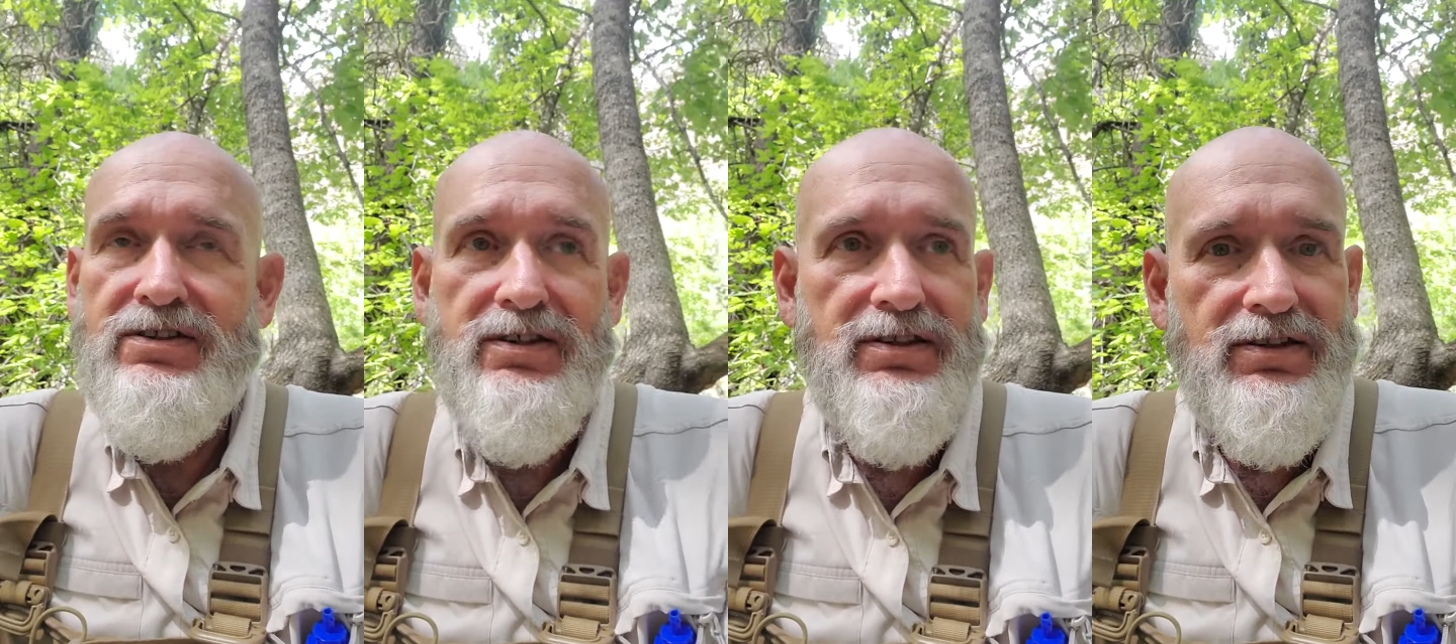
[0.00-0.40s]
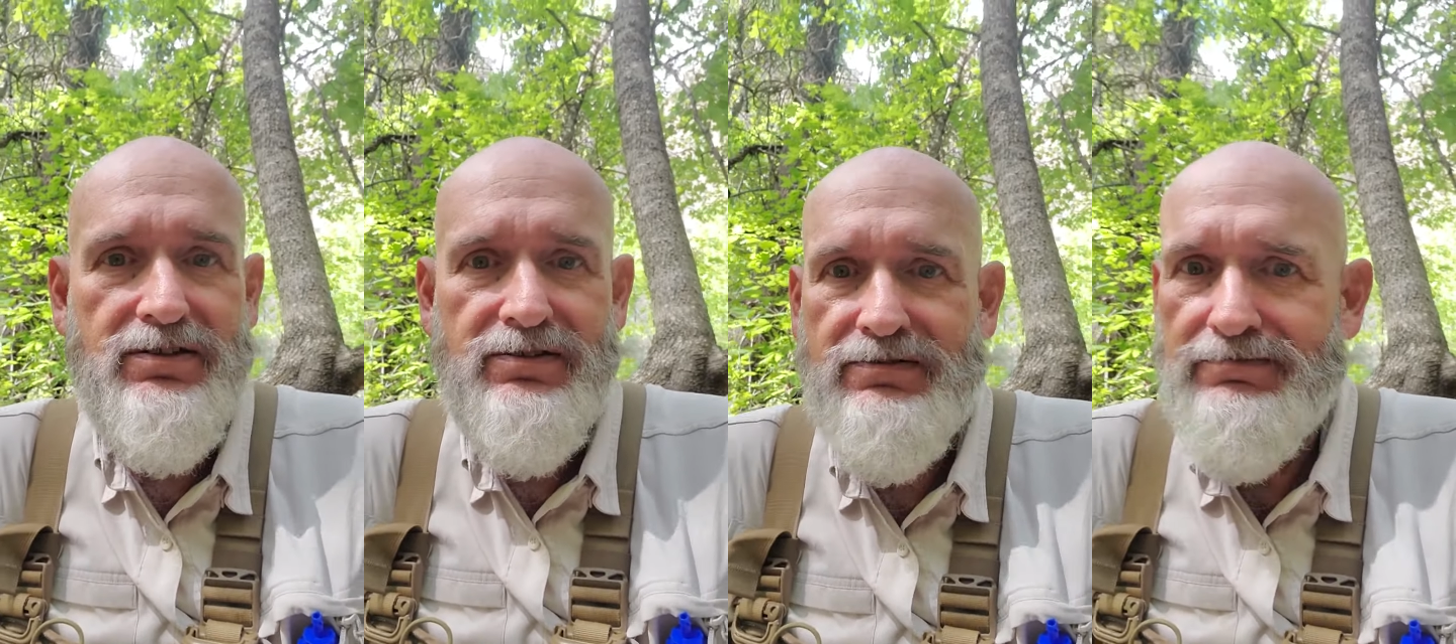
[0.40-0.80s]
the
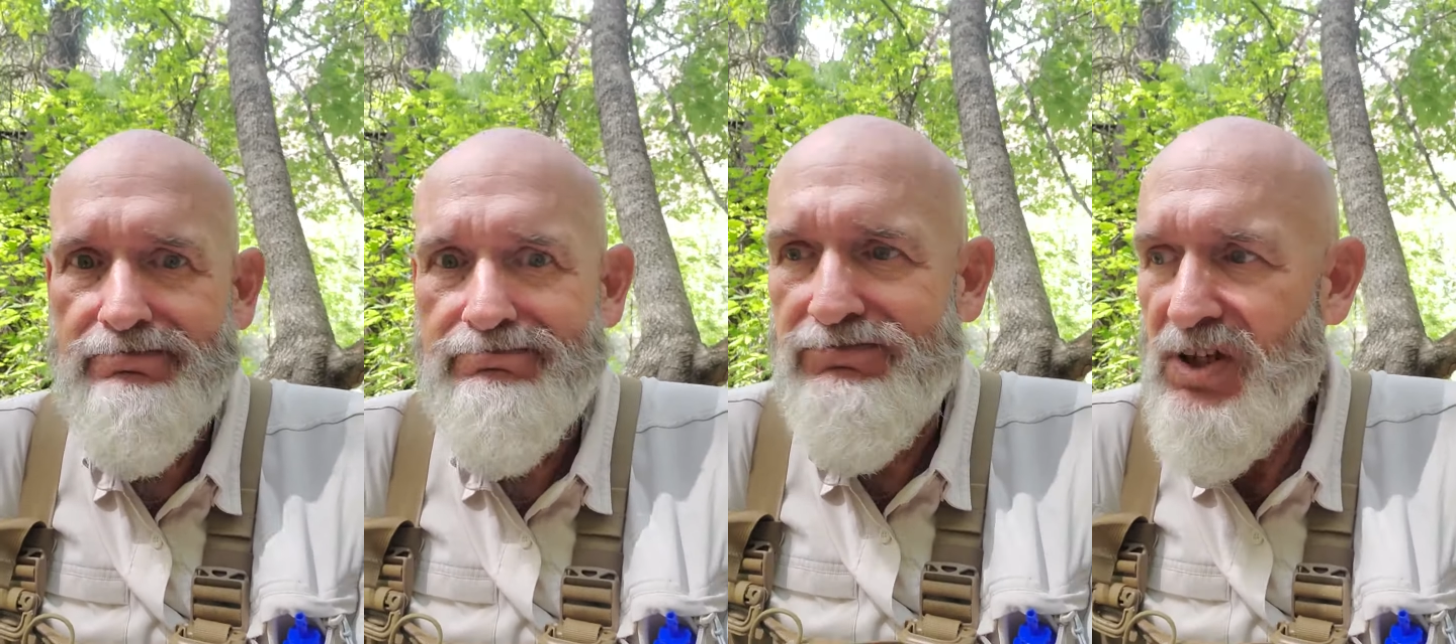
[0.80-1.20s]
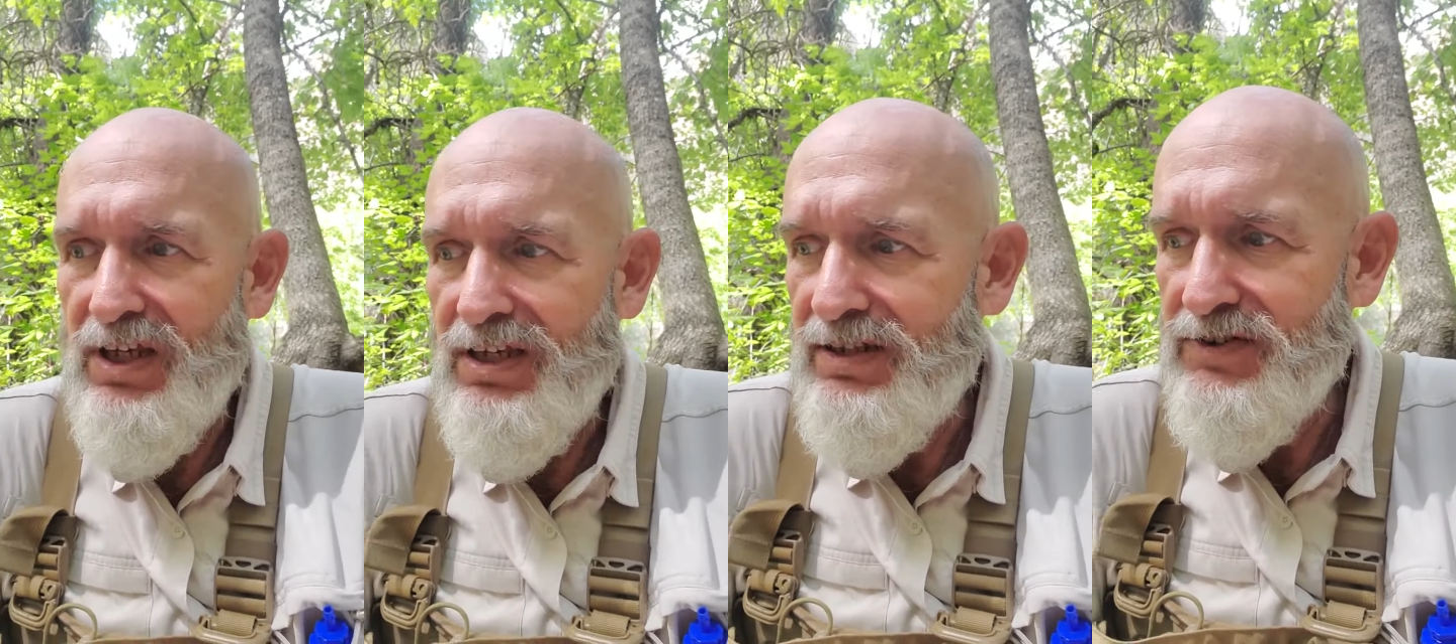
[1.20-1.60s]

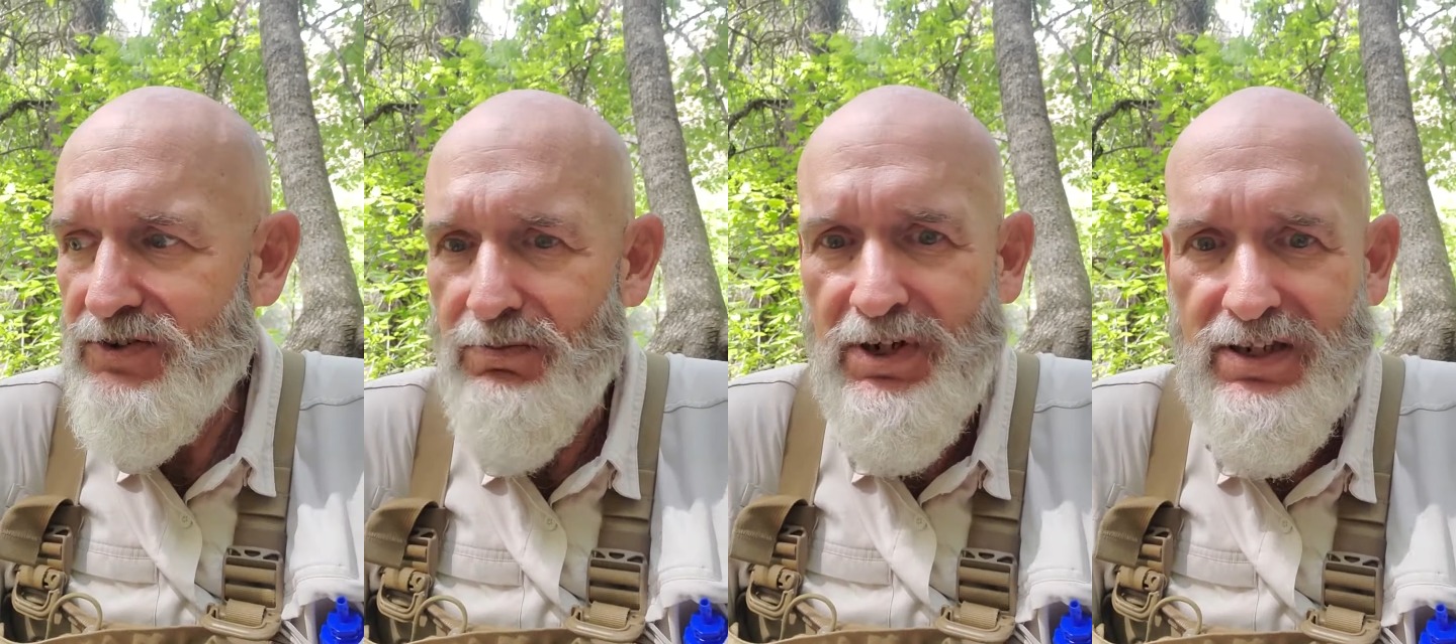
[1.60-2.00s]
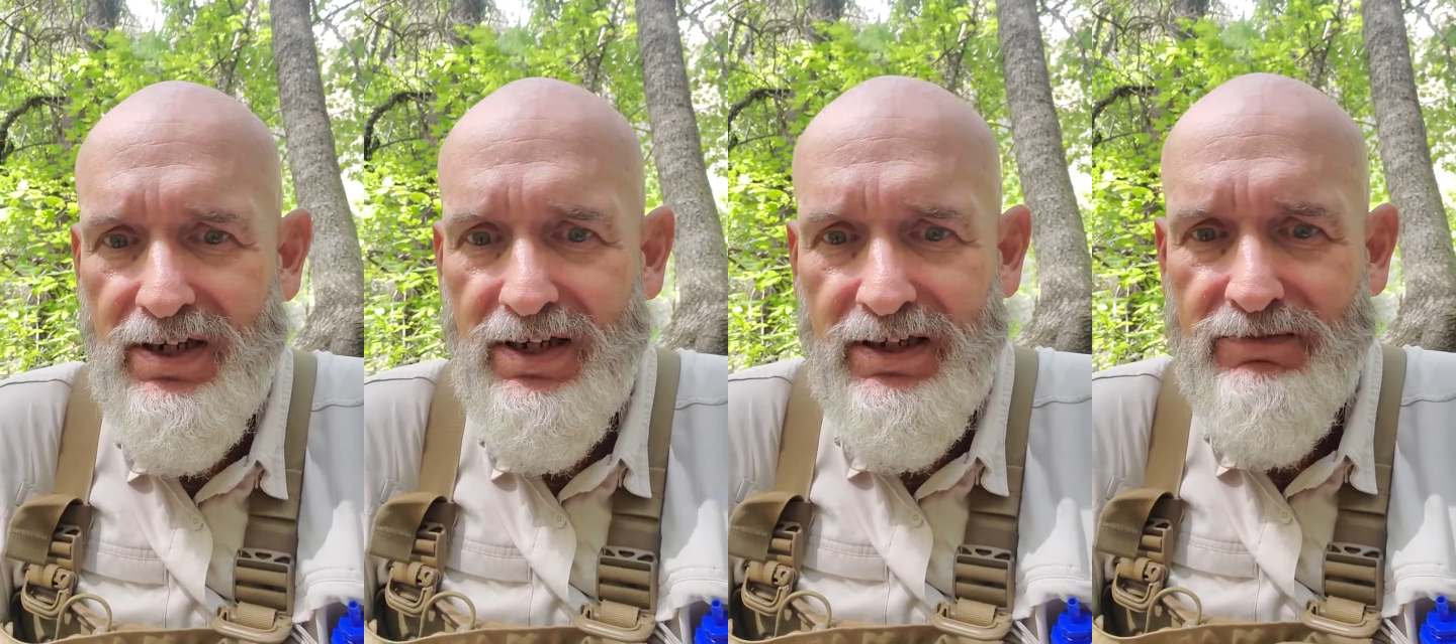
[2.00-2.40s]
Gila so many
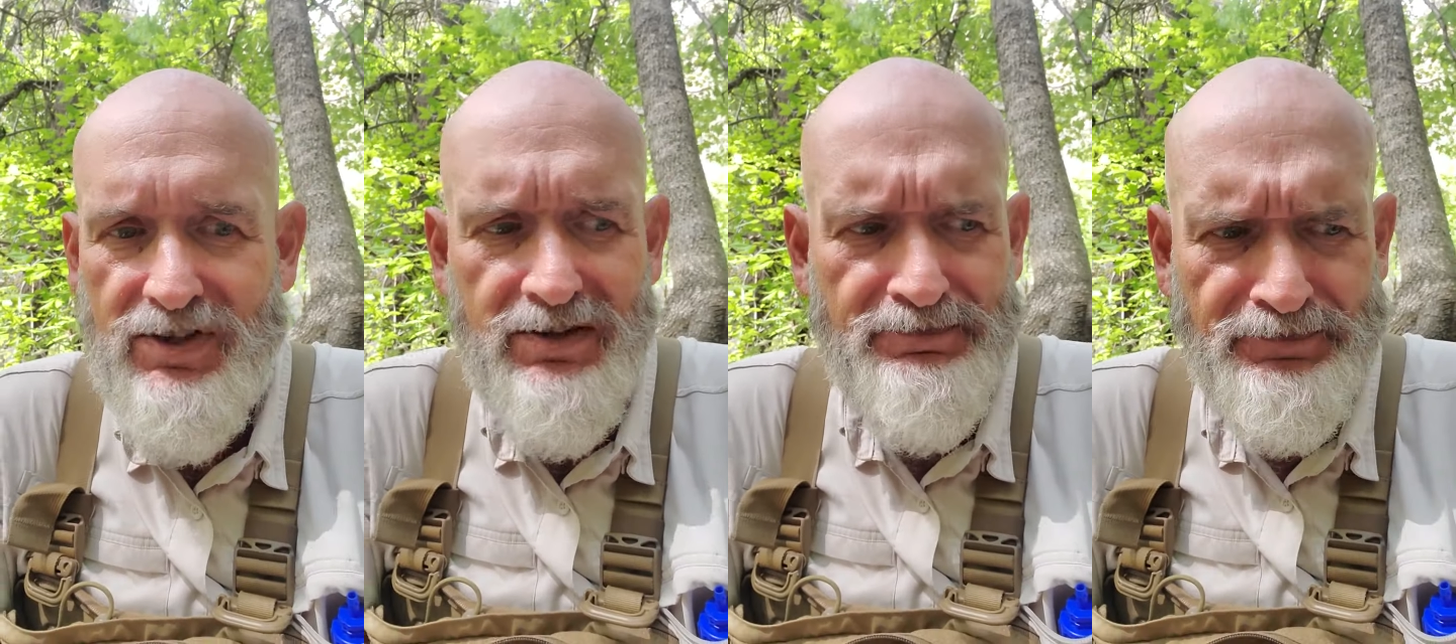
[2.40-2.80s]
times that,